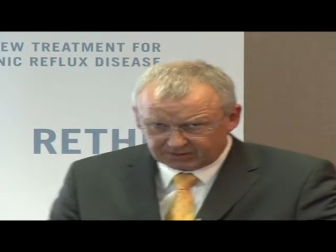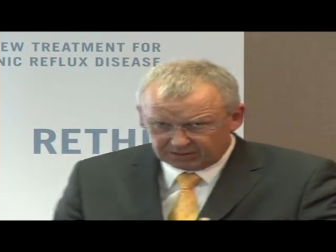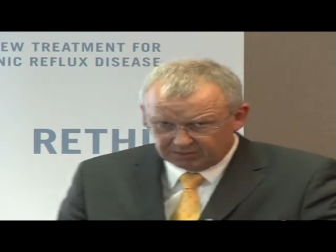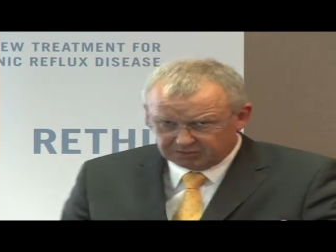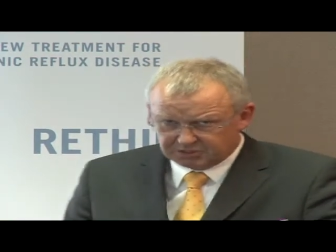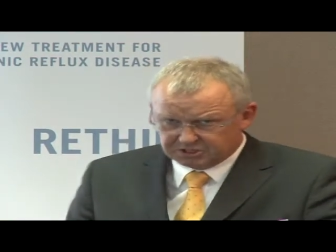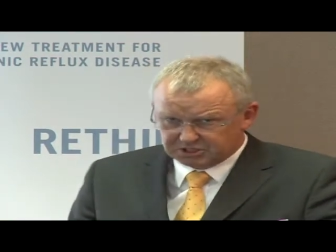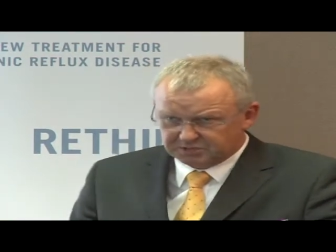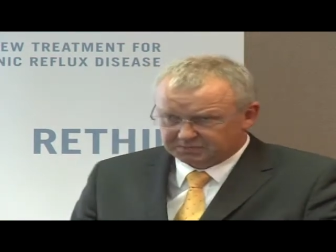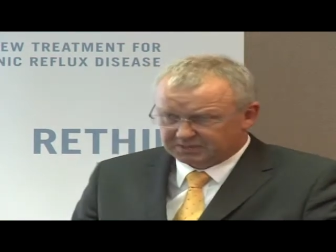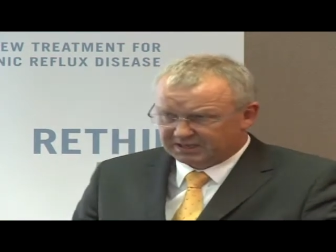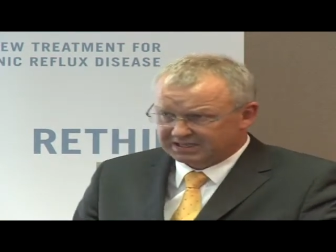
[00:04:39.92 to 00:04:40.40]

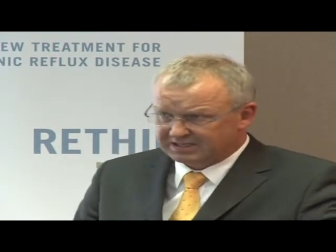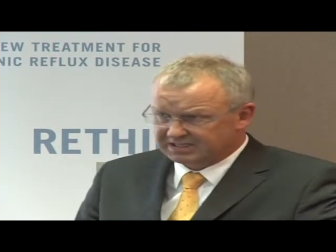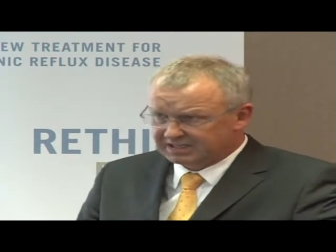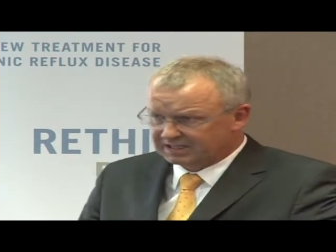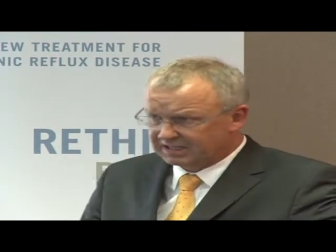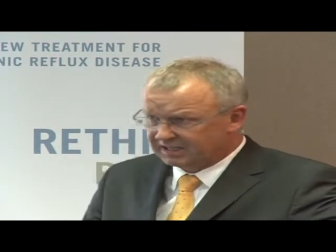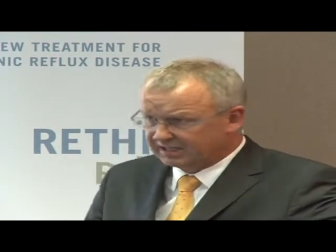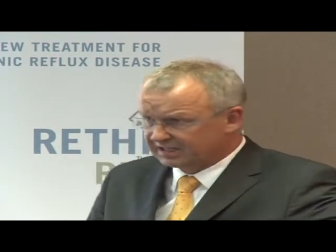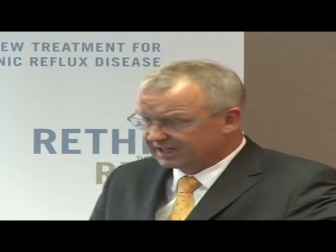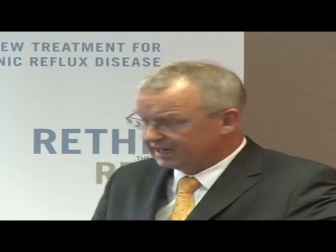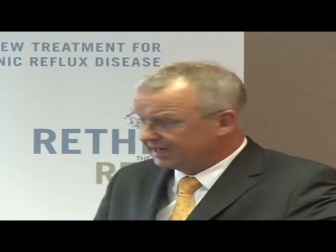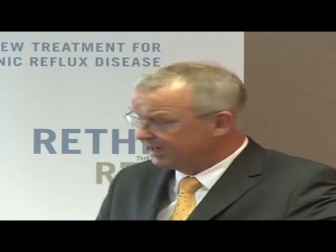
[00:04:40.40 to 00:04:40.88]
which is
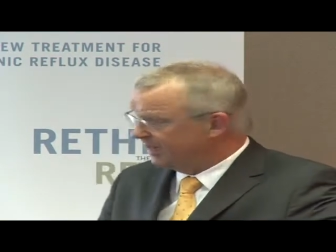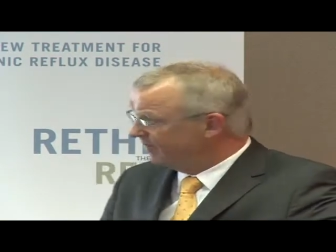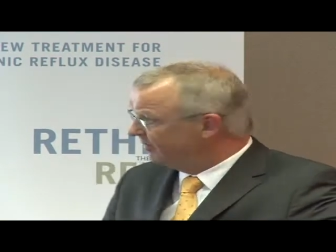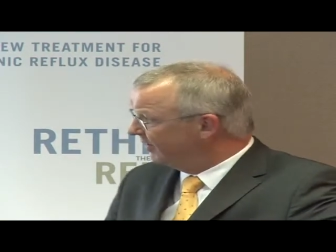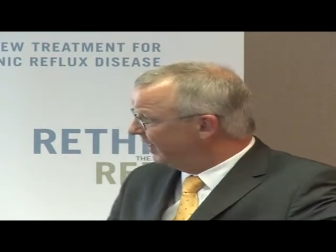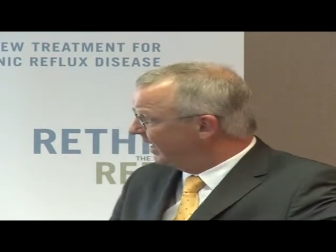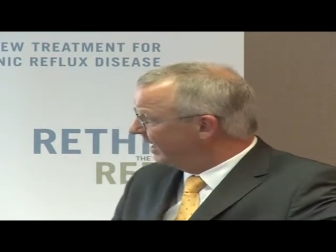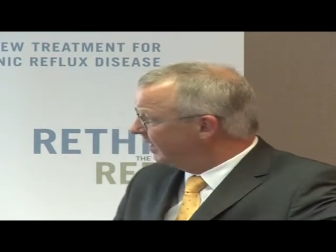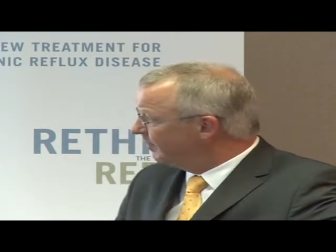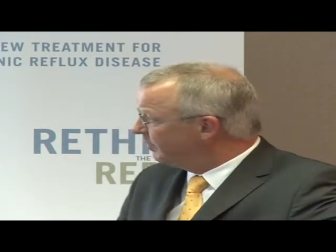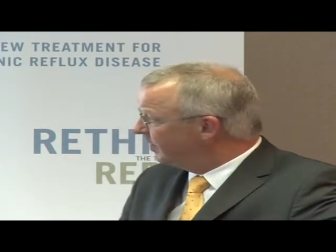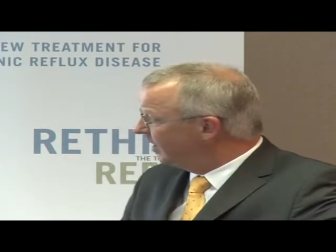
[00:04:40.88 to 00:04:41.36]
basically then
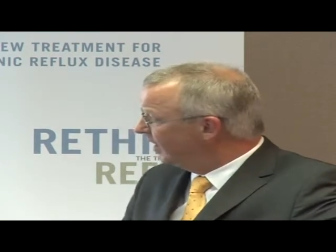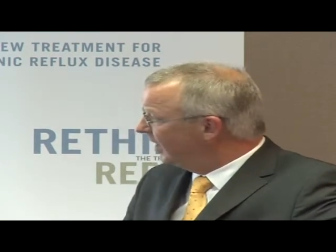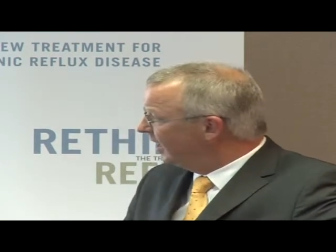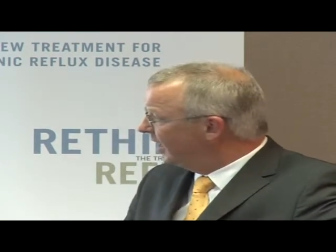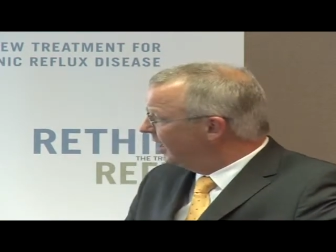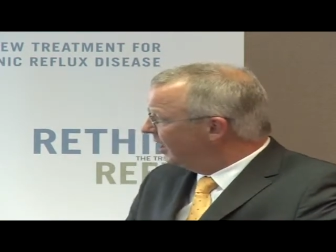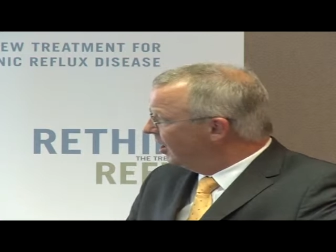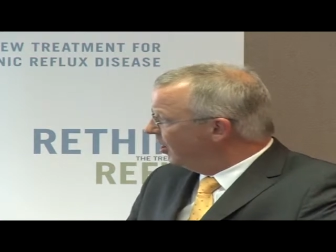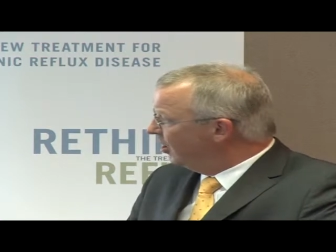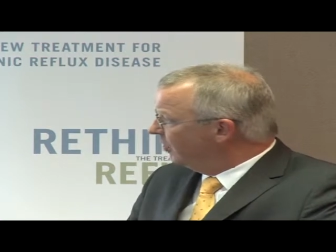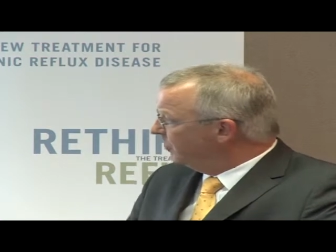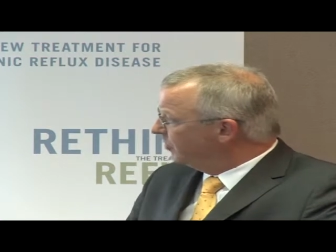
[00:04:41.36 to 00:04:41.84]
available
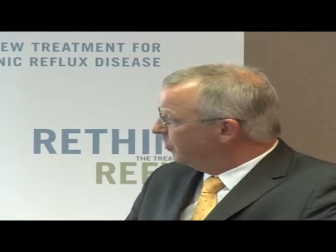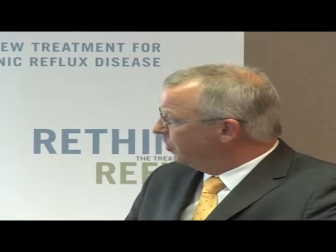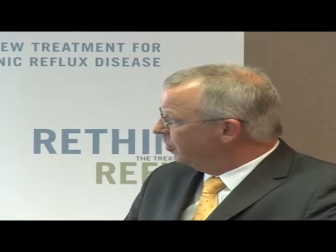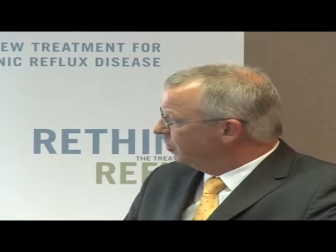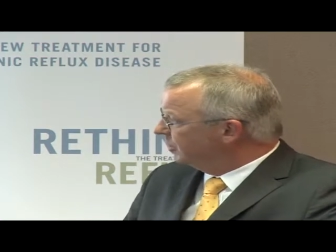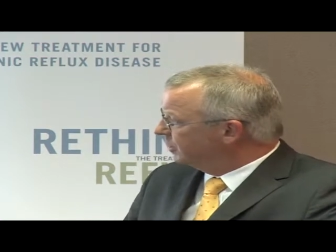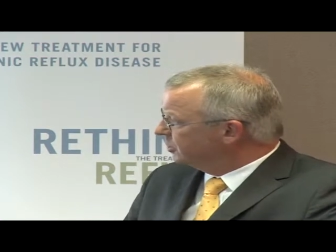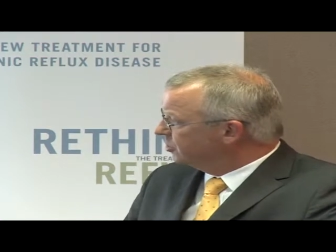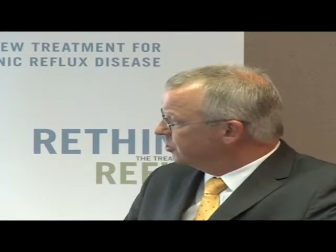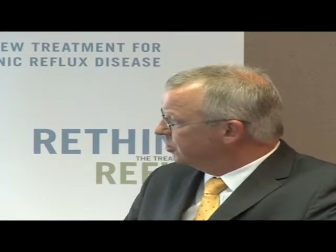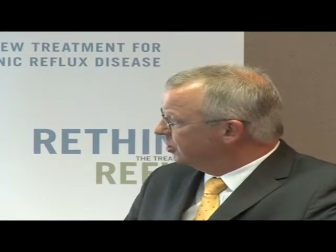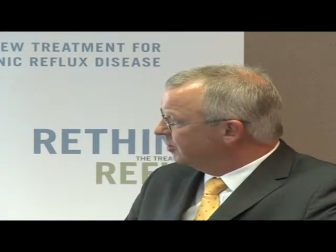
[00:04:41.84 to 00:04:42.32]
for
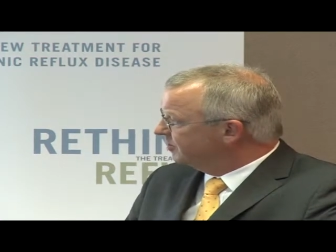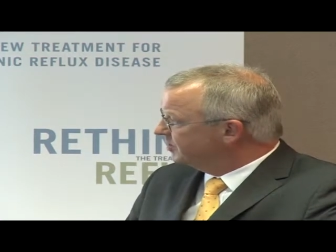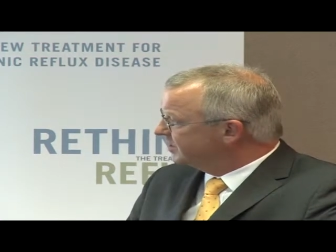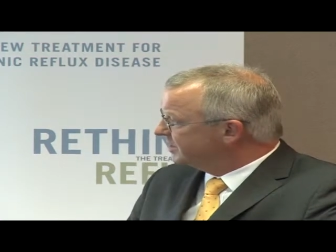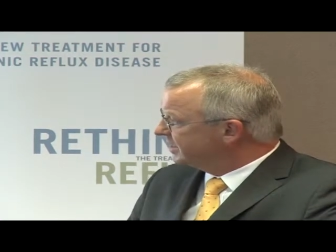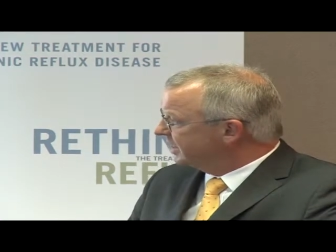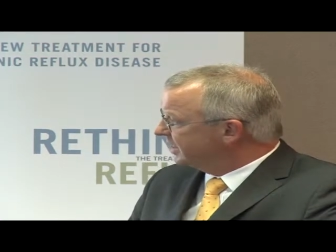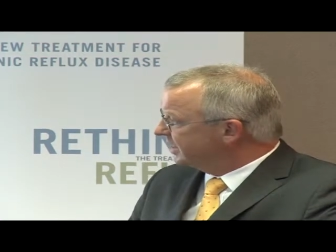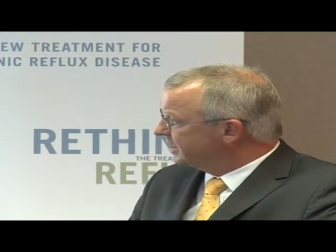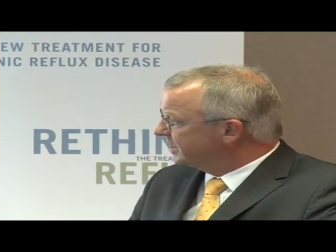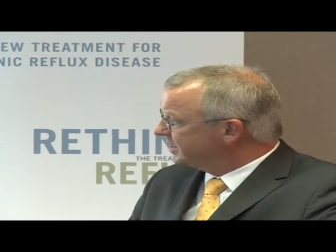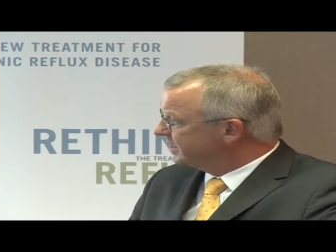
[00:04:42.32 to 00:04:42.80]
all the German
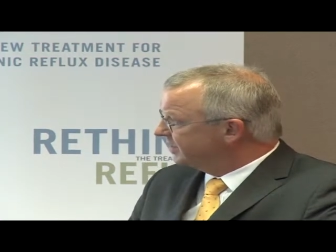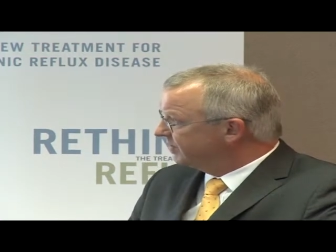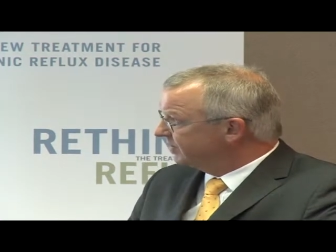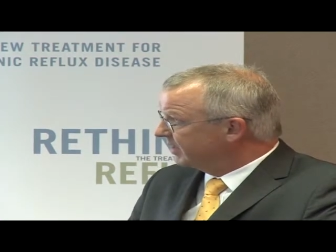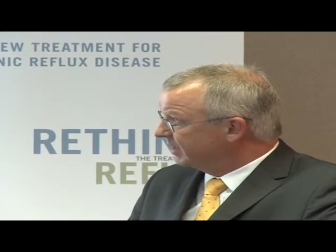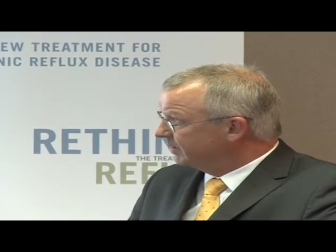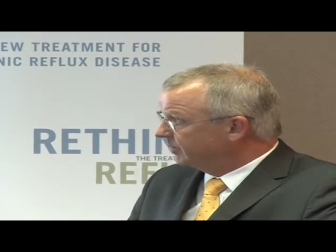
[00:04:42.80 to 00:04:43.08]
centers if